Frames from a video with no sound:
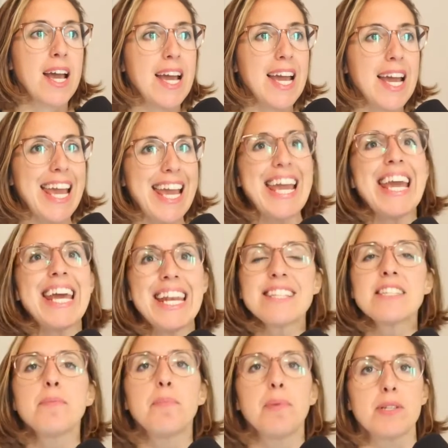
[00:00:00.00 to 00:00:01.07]
is a
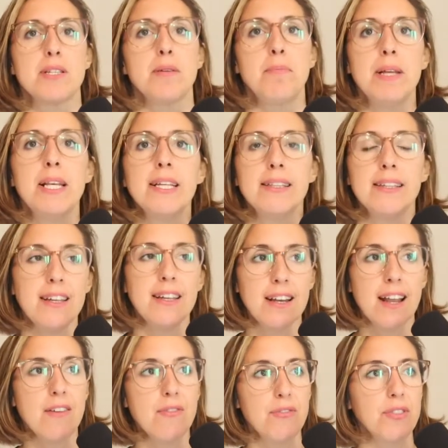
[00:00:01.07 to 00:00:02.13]
possibility in
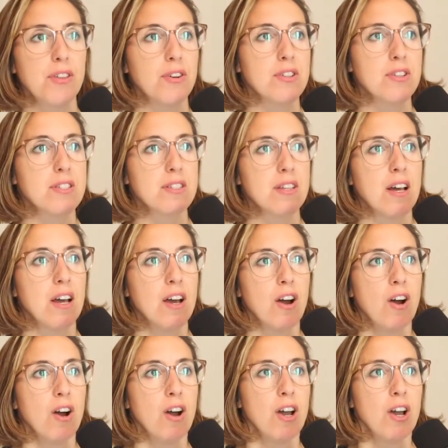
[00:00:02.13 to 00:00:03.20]
life. There's,
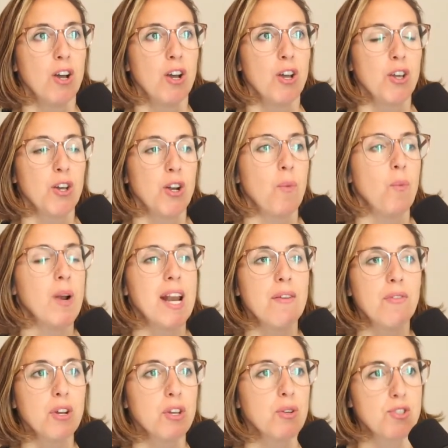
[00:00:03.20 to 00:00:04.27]
whenever
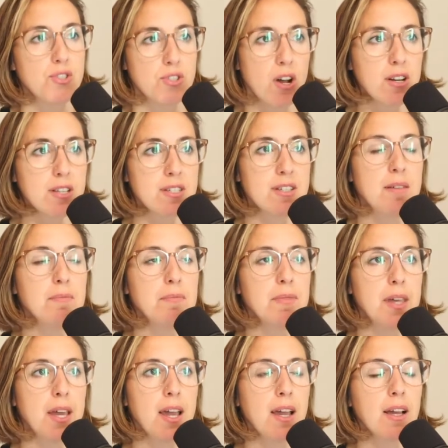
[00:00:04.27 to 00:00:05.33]
you start
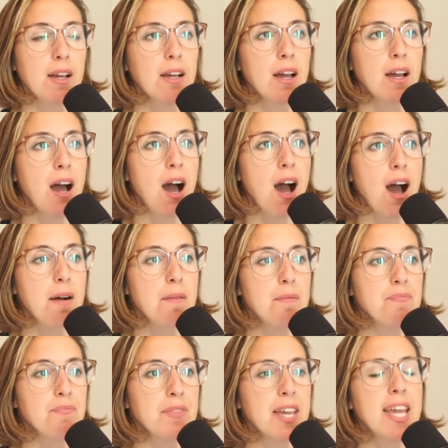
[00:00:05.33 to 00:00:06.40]
something,
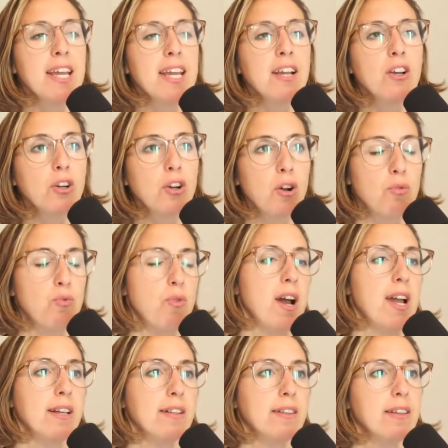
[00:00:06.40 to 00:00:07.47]
it could go
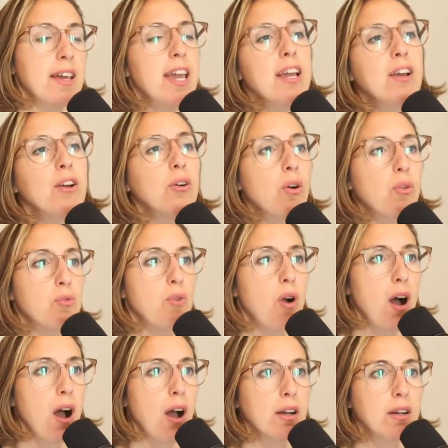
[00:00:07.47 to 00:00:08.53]
right, it could go
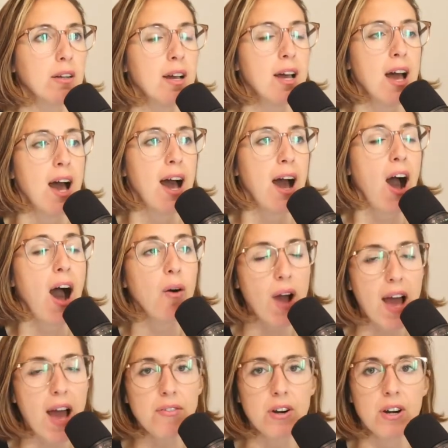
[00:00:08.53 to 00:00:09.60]
wrong.
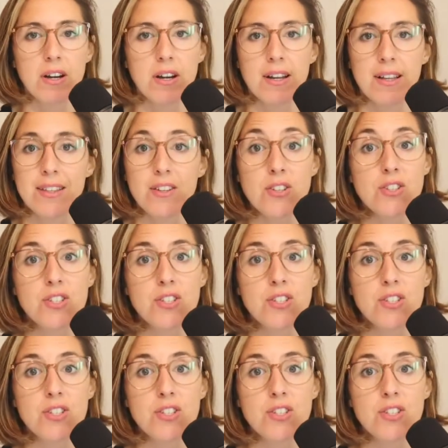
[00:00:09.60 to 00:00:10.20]
However, there's a